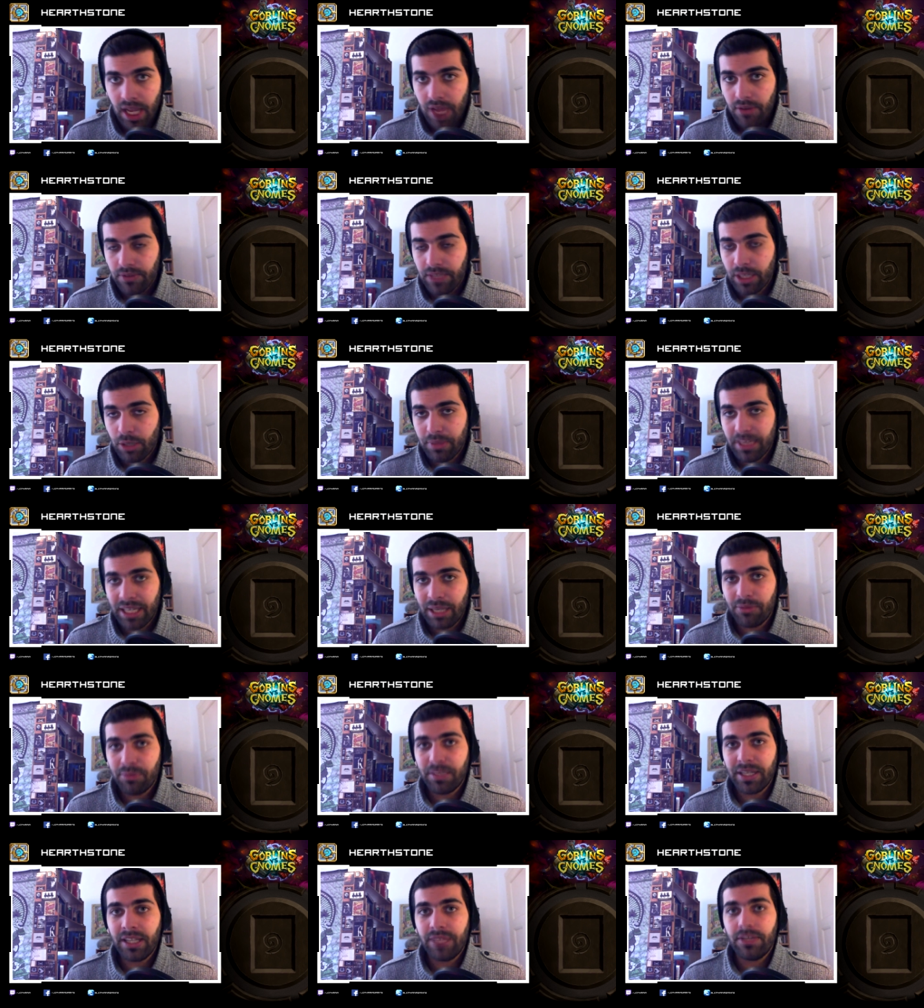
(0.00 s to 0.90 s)
For now, my
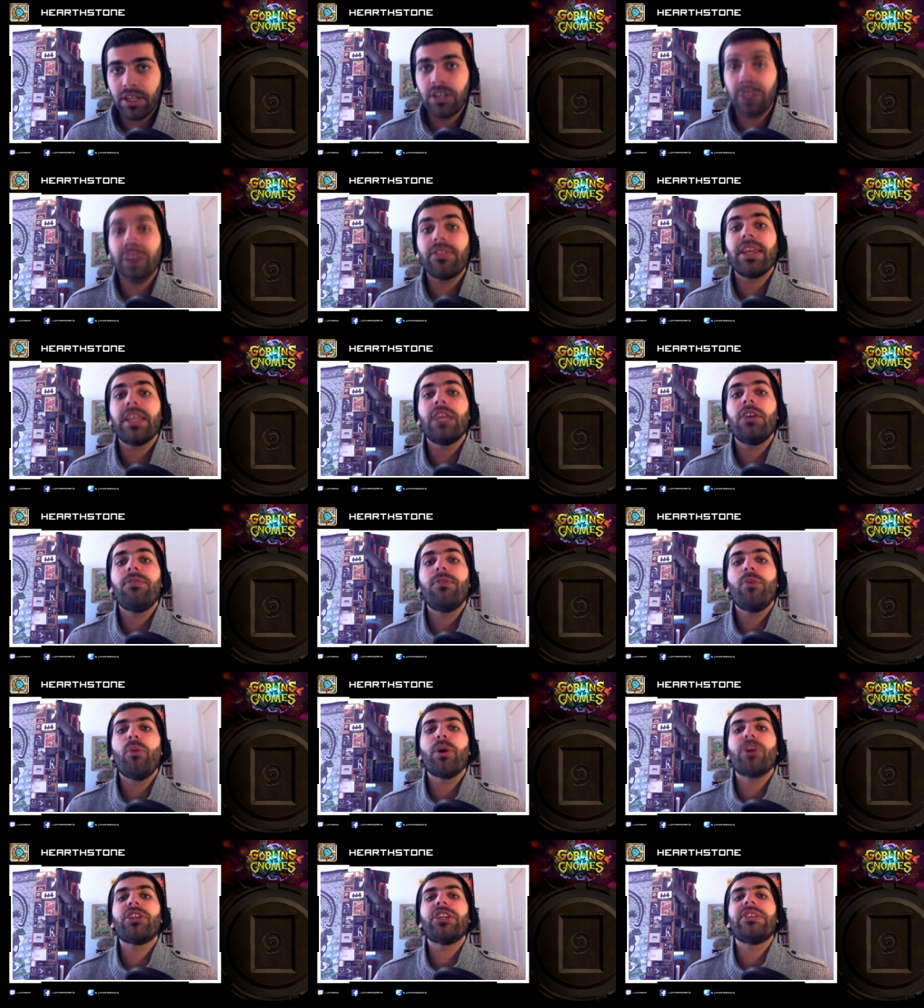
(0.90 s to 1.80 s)
name's been Lepharia. Thank you for
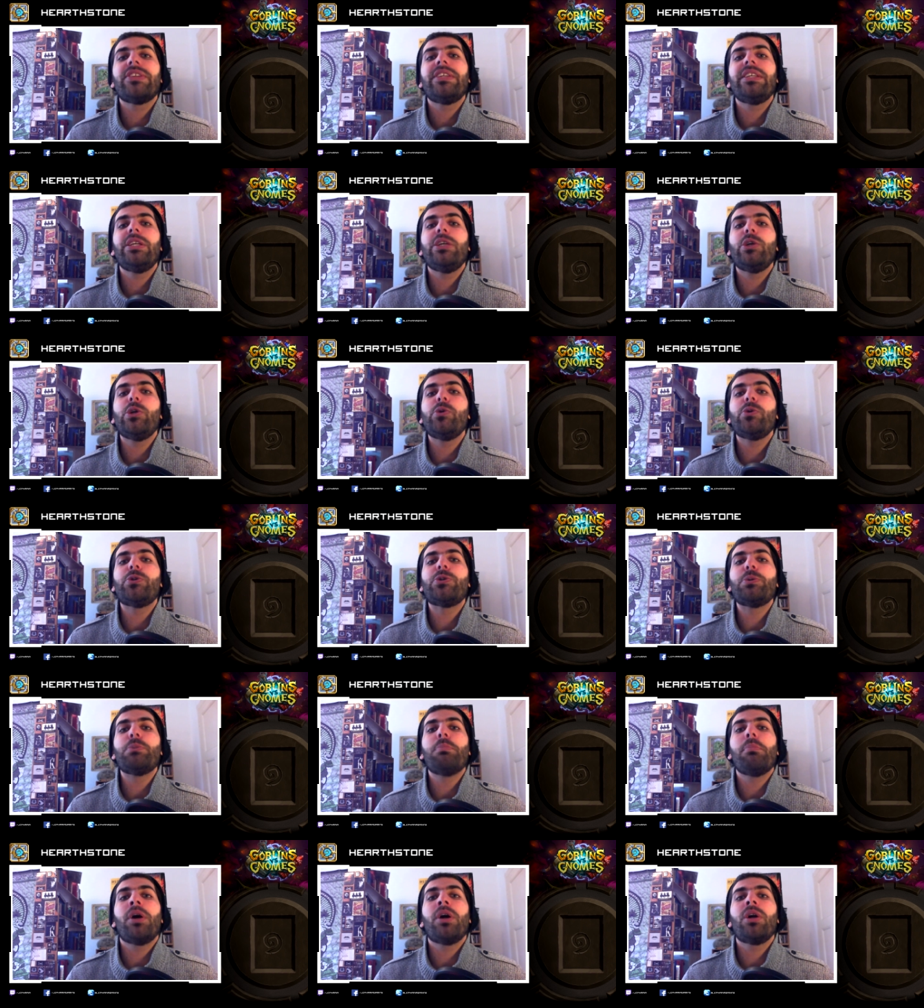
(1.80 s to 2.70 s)
watching. See you
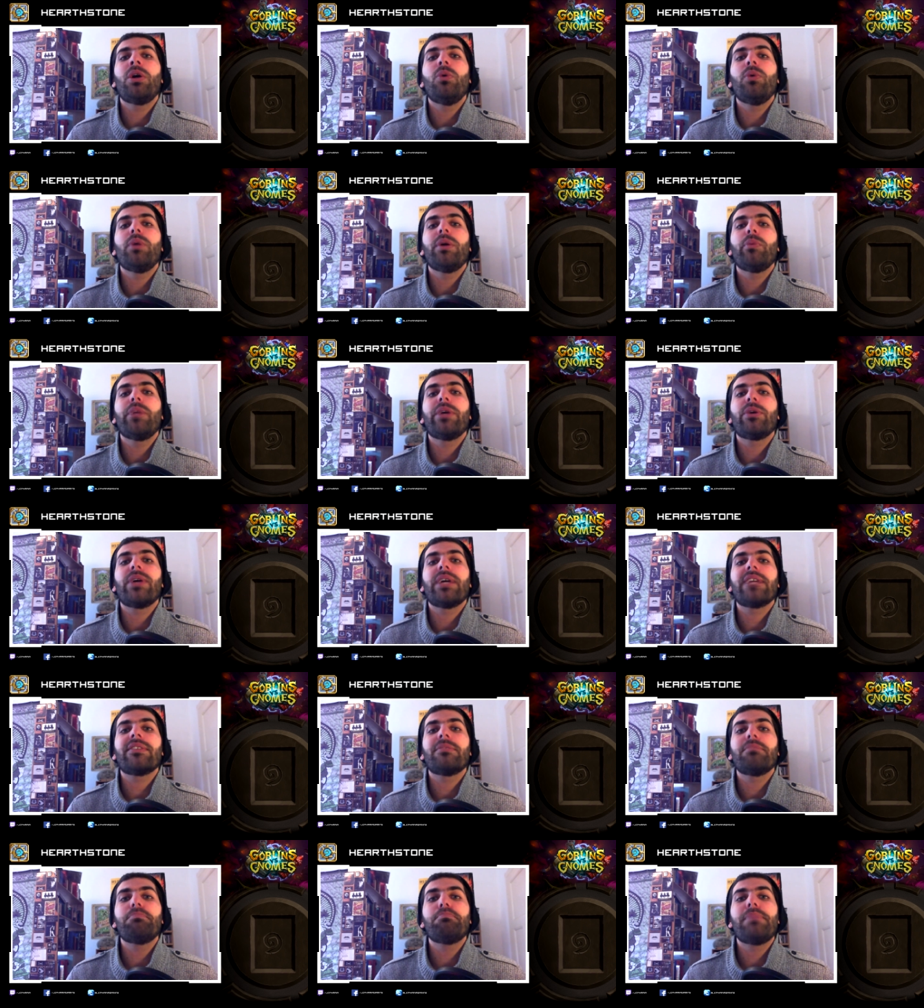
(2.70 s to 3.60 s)
tomorrow when we crack
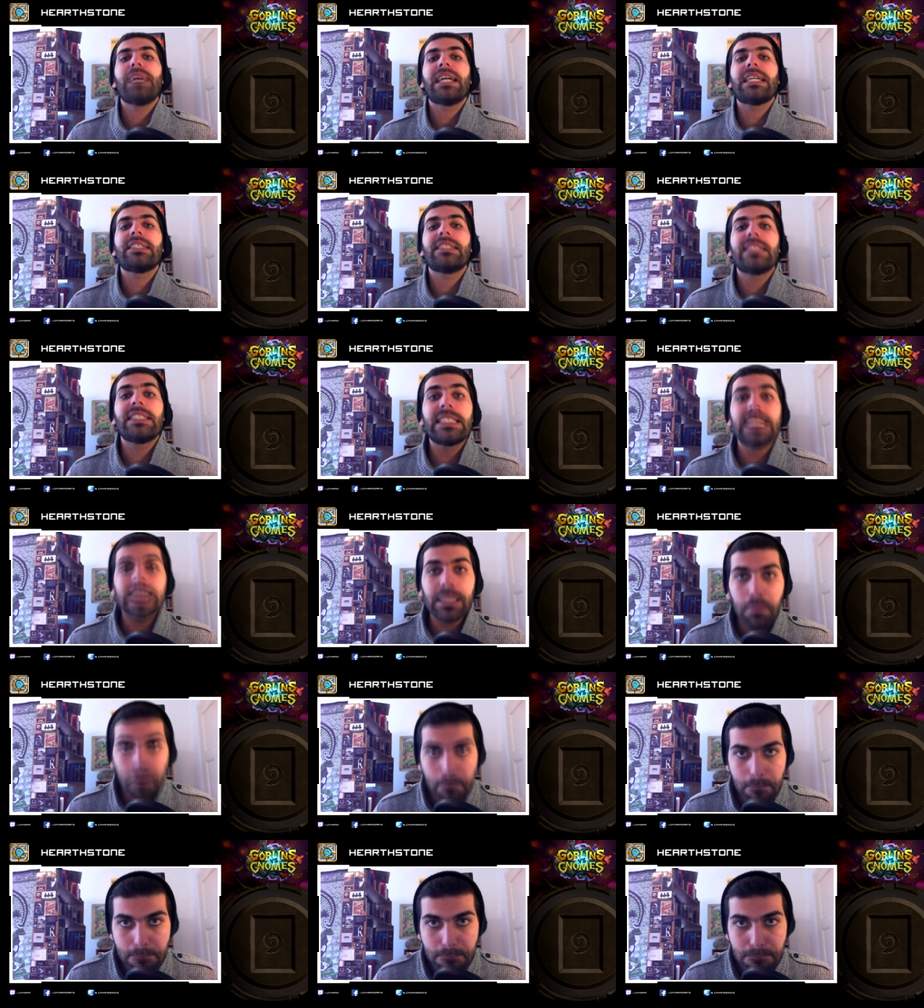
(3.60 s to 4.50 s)
some packs.
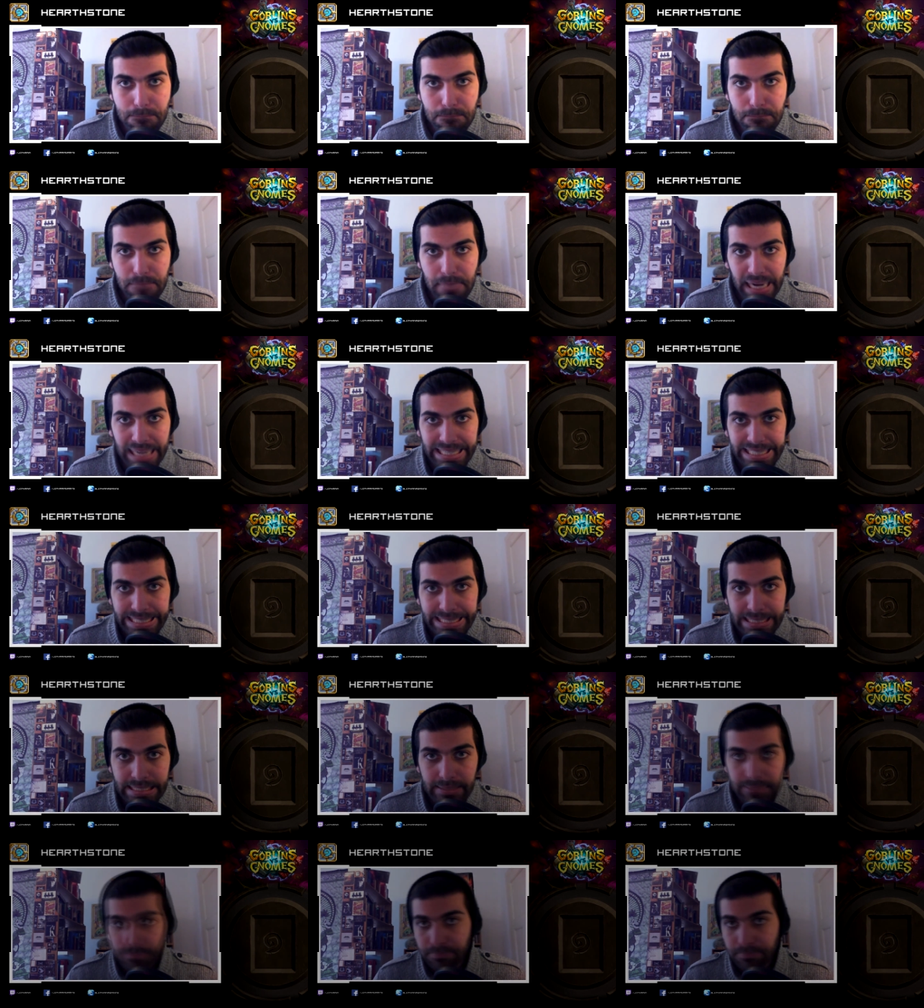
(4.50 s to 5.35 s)
Bye.